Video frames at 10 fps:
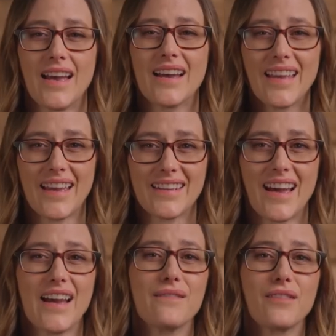Again,
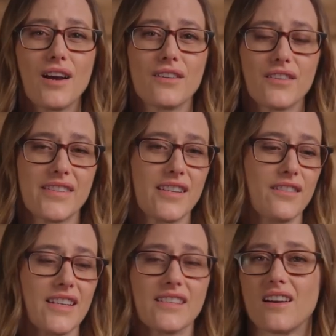I have longer
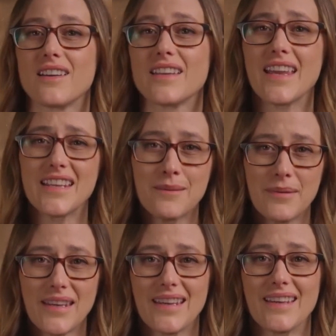series on
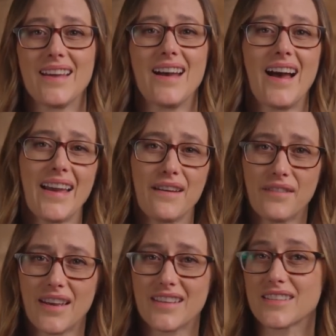AEDP,
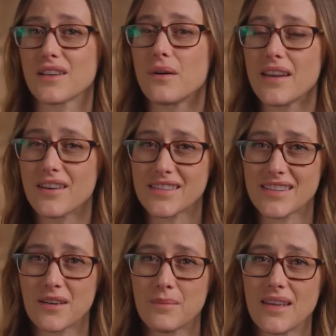IFS, and coherence
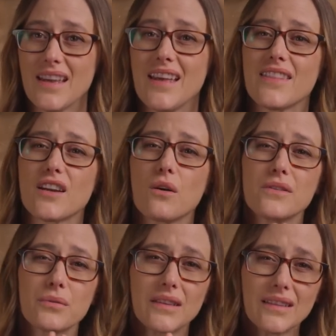therapy that go
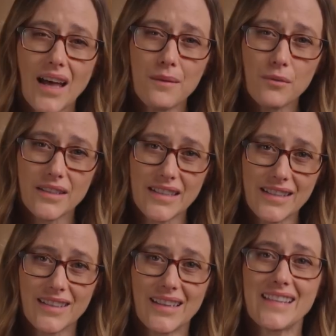into a lot more
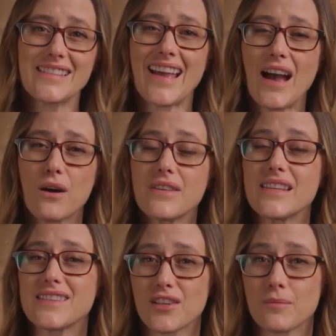detail as to how
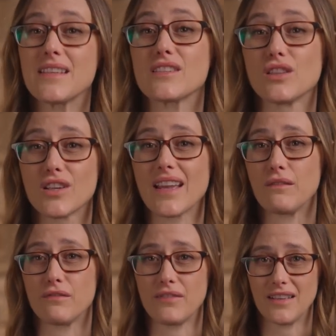these therapies look
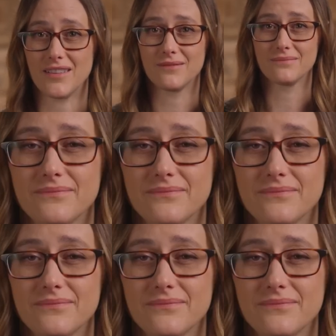and feel.